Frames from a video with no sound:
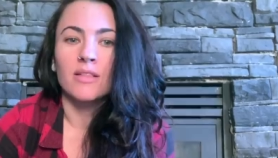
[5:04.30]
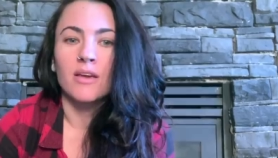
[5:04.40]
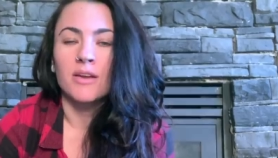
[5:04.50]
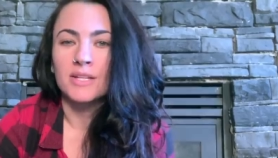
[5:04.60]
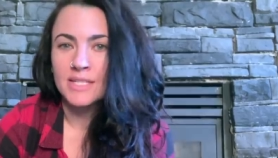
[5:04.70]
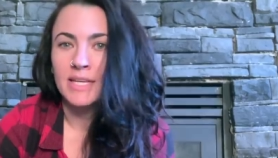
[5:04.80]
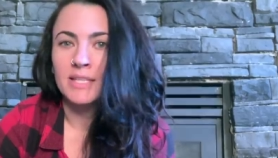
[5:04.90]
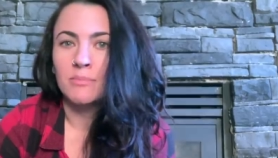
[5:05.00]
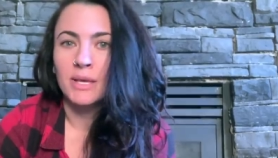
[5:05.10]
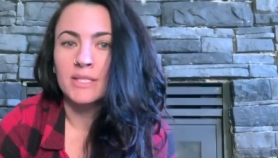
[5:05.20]
like on a
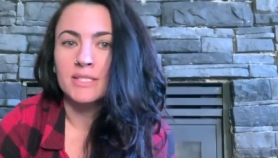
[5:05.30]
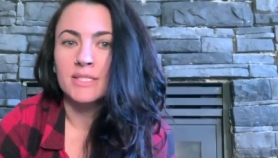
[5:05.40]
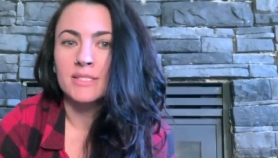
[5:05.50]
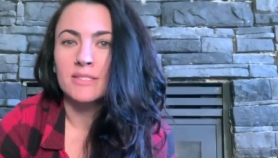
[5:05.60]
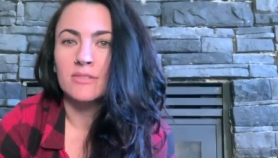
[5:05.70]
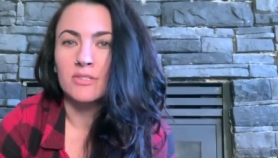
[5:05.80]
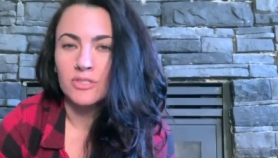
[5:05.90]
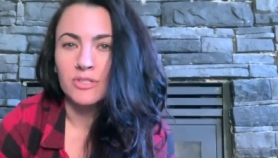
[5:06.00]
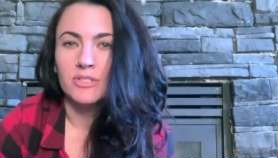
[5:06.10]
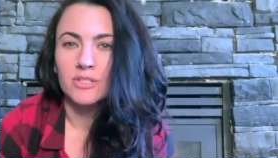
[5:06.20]
daily basis to a
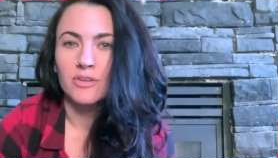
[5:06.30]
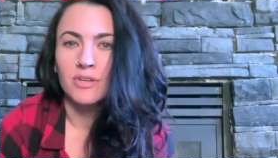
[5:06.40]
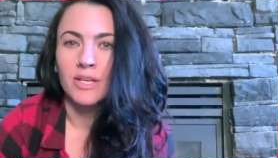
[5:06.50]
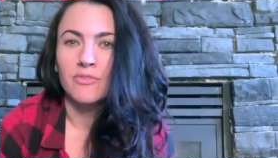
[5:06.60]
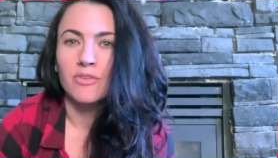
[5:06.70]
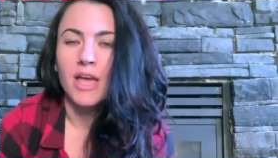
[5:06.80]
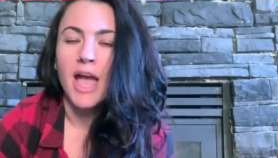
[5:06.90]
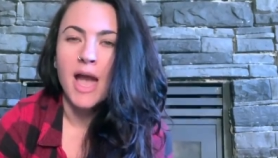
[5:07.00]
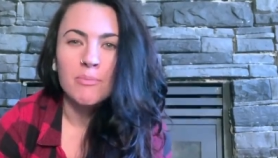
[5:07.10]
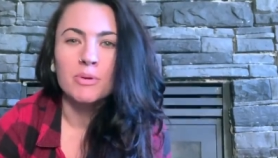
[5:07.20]
certain degree, if you're not
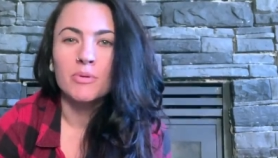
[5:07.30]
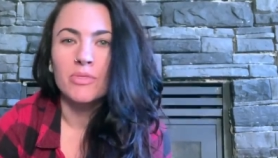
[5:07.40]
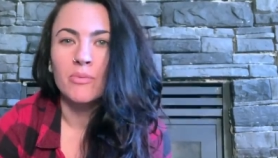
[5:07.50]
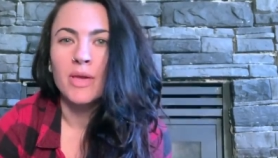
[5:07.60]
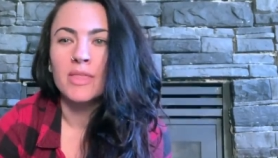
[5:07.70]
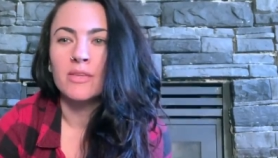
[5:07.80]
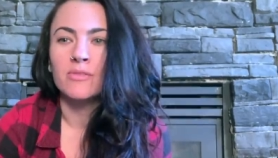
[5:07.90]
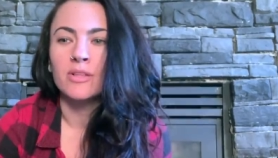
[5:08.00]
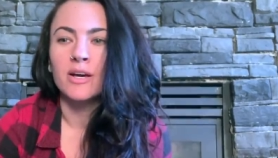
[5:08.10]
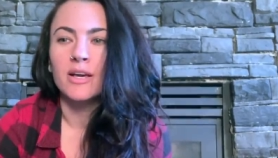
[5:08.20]
happy with the way that you
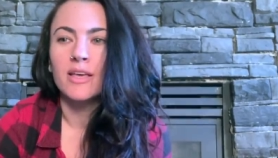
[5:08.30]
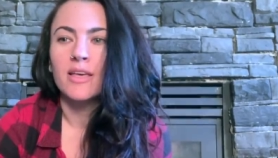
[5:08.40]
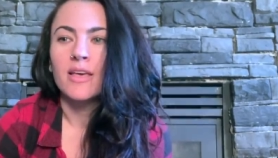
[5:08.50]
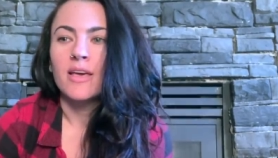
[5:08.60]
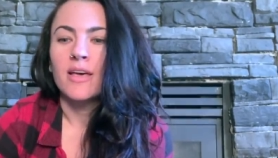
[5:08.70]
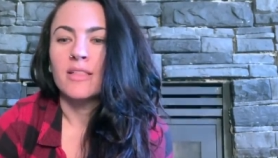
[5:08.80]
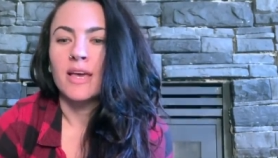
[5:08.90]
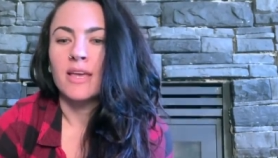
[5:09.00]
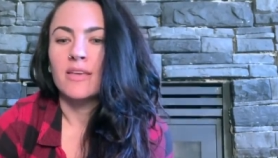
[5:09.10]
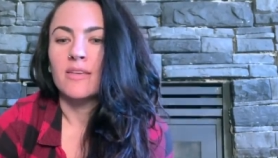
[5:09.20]
look,
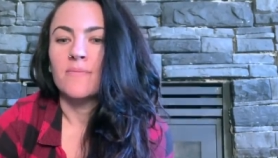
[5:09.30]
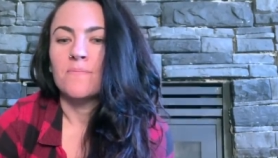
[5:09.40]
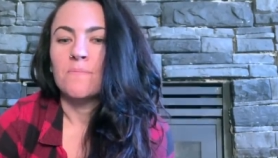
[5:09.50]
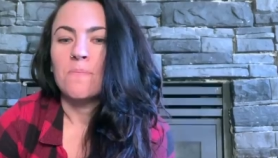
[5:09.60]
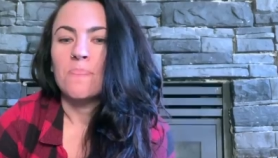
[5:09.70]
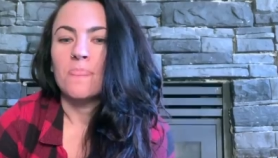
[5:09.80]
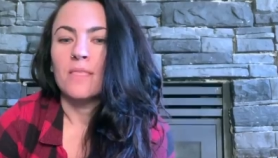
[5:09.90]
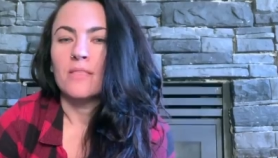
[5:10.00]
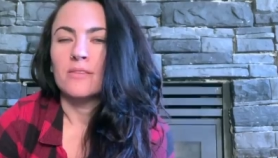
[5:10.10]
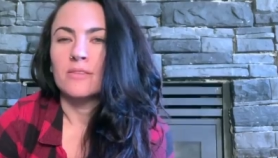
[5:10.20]
like
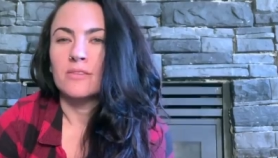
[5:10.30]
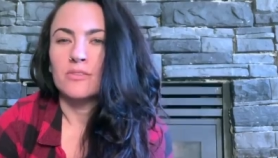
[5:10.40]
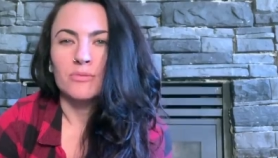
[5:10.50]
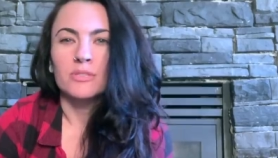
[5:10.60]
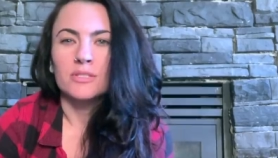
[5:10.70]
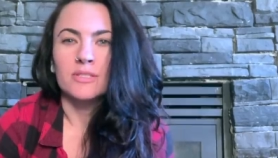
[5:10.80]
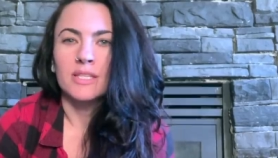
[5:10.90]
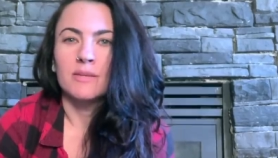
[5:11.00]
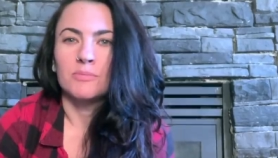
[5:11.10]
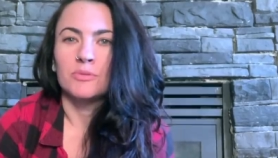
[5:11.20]
don't just
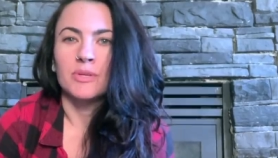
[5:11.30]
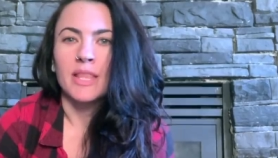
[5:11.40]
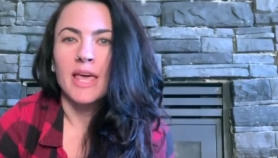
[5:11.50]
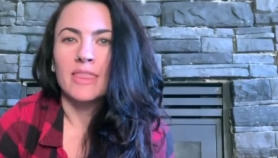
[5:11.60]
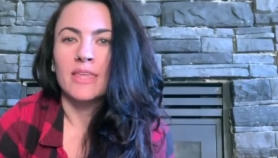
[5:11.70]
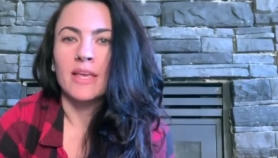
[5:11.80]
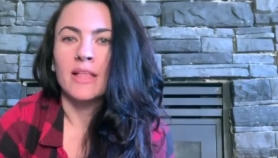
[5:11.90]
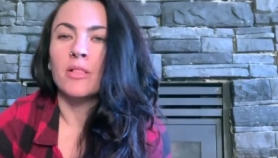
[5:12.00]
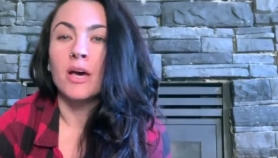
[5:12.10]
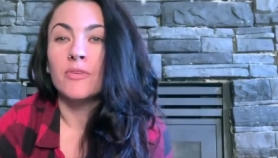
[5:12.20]
keep doing that thing.
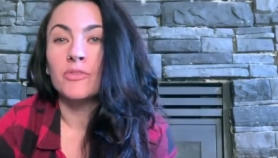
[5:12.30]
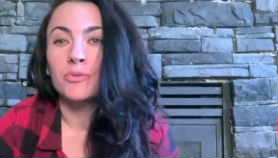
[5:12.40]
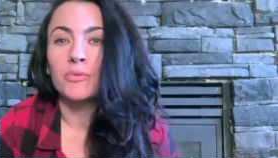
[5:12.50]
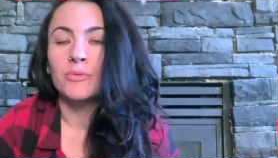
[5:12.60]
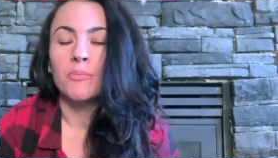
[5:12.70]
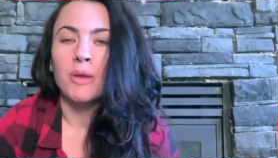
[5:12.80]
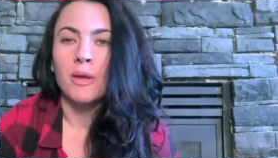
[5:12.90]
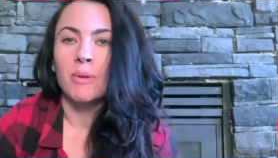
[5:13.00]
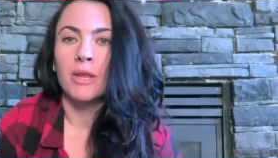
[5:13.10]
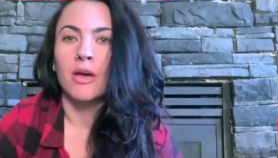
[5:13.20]
Like, a lot of you may
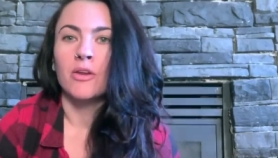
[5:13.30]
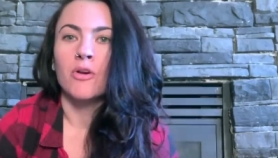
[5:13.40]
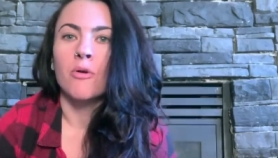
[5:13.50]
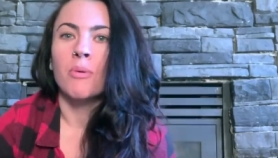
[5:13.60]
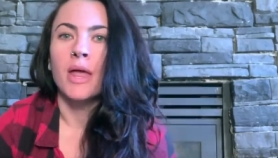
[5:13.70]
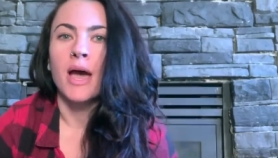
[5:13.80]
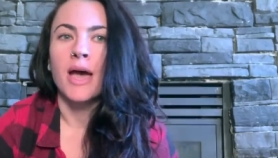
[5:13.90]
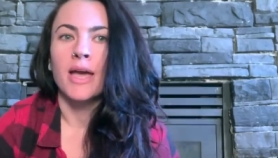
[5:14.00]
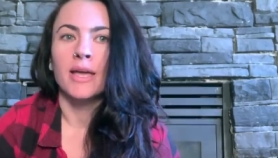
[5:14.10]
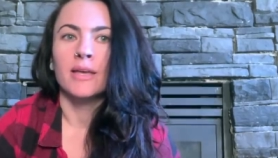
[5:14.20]
or may not know, but
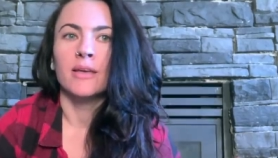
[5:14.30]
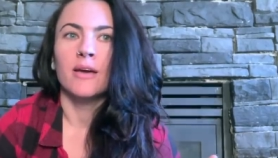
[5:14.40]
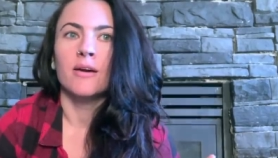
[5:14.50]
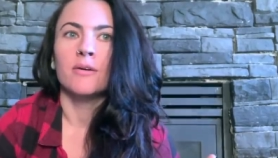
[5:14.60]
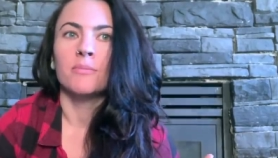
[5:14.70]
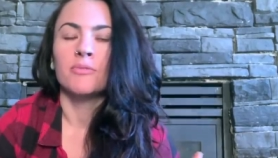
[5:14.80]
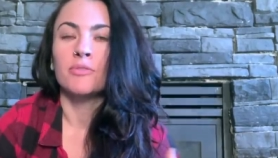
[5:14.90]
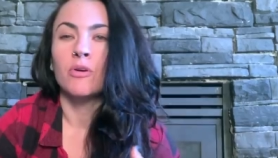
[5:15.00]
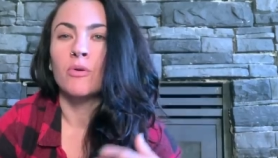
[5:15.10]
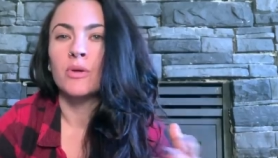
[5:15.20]
I, if
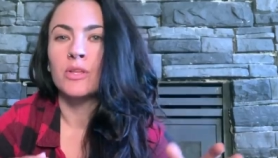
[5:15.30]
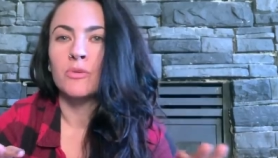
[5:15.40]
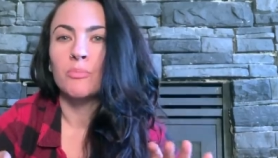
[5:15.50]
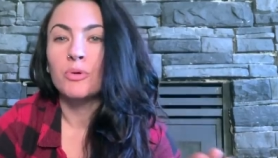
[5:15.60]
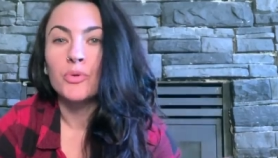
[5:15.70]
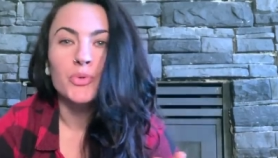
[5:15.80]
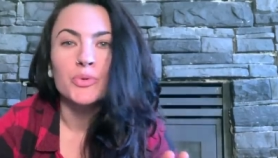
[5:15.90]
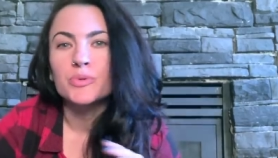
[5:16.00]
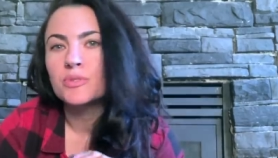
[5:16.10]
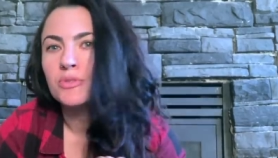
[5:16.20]
you go and you
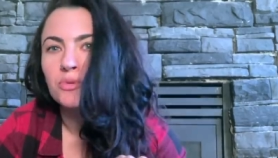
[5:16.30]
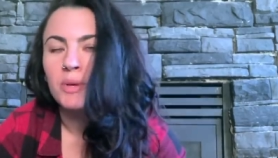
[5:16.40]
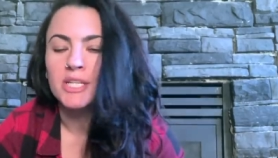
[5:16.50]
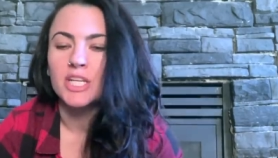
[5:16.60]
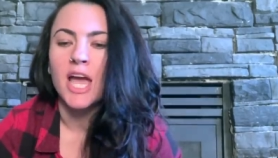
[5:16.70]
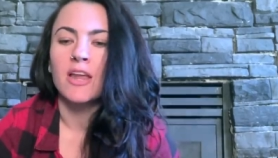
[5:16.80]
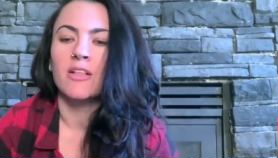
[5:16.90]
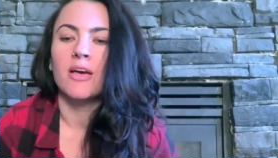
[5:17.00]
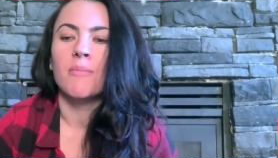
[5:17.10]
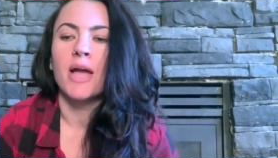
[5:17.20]
peruse through my
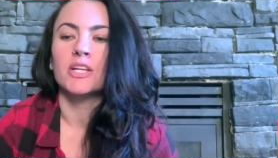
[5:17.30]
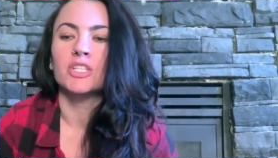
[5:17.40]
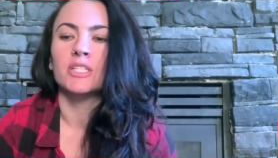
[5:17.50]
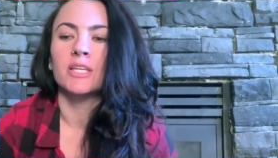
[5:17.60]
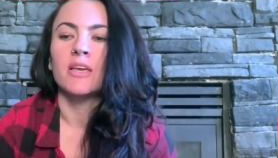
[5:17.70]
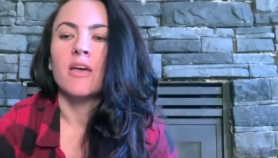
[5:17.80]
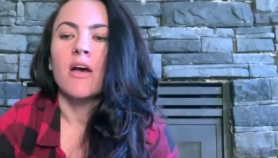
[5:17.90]
channel, I'm actually,